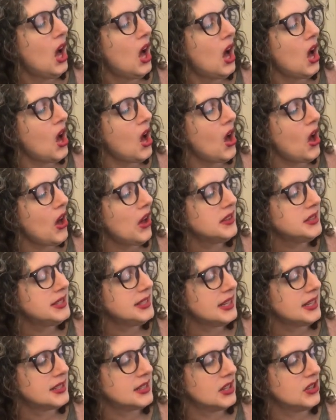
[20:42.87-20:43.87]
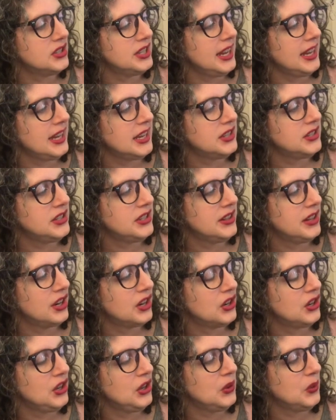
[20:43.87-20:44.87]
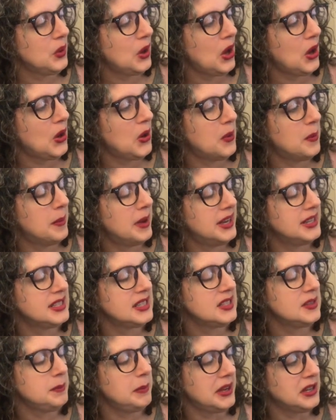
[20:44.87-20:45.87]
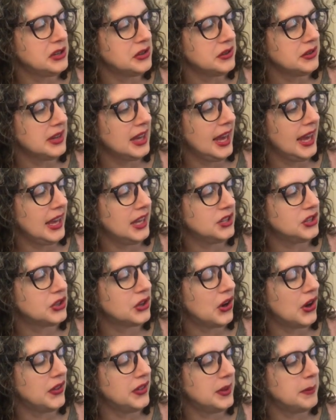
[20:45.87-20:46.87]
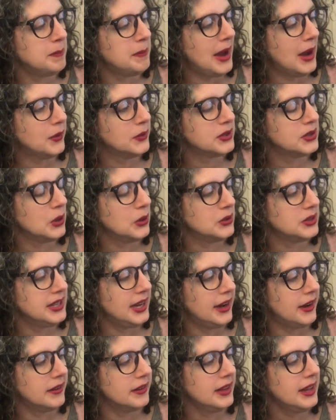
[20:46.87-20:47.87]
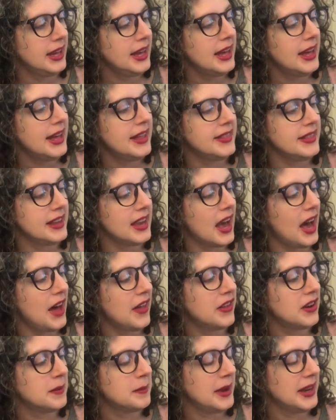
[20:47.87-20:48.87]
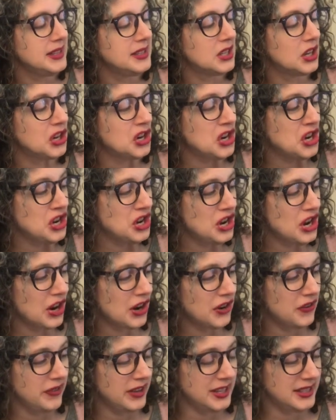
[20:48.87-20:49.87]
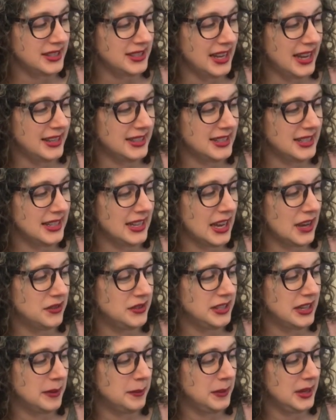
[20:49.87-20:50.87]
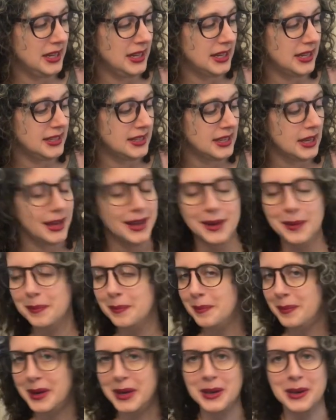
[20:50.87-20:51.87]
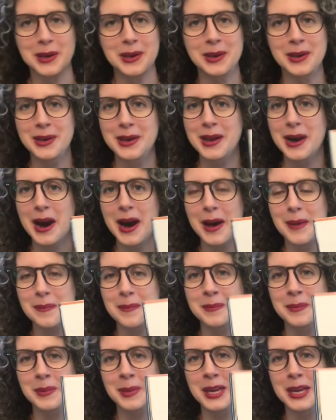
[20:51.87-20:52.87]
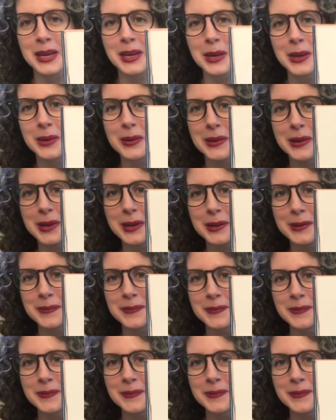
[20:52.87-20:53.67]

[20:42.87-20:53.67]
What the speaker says: All 6 are taken to their new home, a special cage called the Mouse Hotel. The other mice are nervous as the countdown begins, but not Meteor.